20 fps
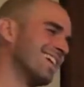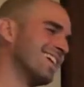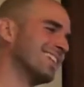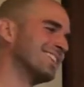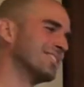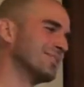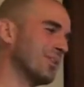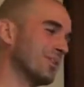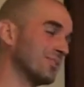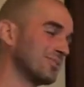
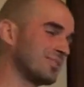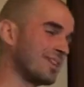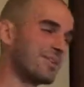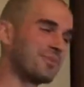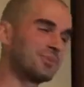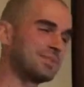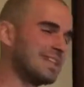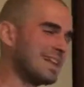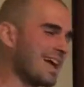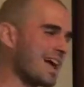And I was I
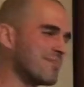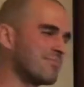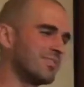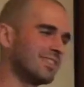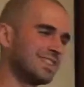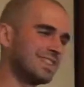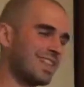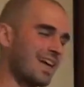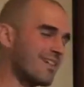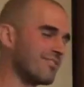couldn't help
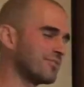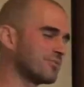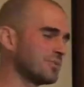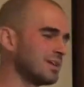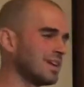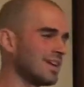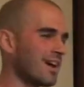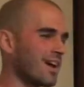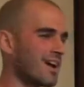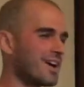but laugh
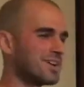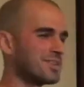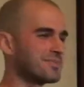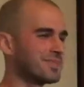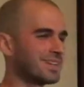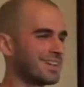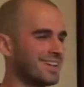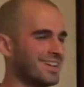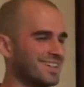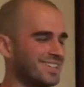really
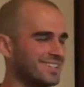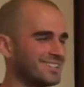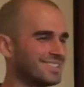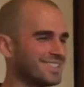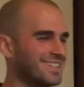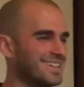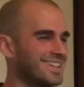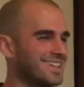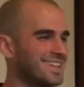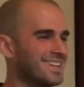hard
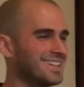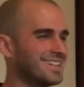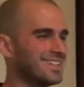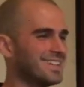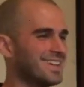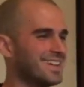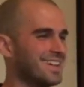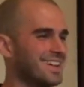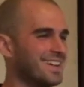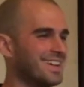because
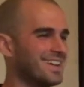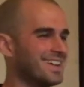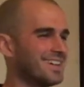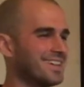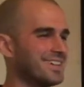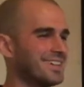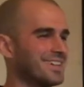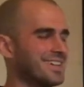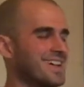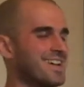
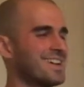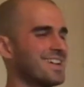uh,